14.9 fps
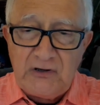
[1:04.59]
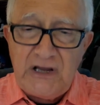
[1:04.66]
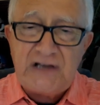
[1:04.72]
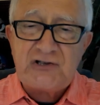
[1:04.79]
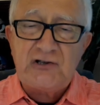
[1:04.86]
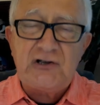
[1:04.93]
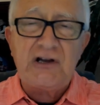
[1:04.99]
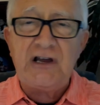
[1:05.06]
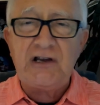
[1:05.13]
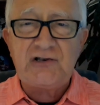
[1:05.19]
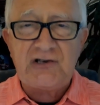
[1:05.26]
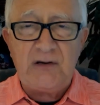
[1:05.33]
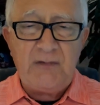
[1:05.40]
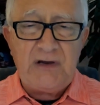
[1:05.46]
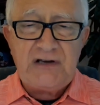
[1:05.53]
Let's look at
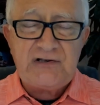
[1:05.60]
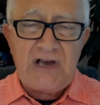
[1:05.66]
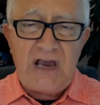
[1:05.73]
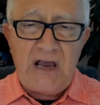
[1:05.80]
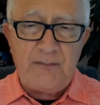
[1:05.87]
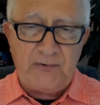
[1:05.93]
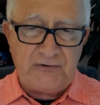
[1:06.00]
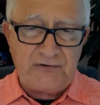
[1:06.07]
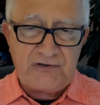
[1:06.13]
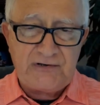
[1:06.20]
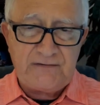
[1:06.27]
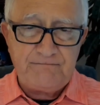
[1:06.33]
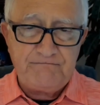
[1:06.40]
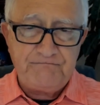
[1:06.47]
some examples.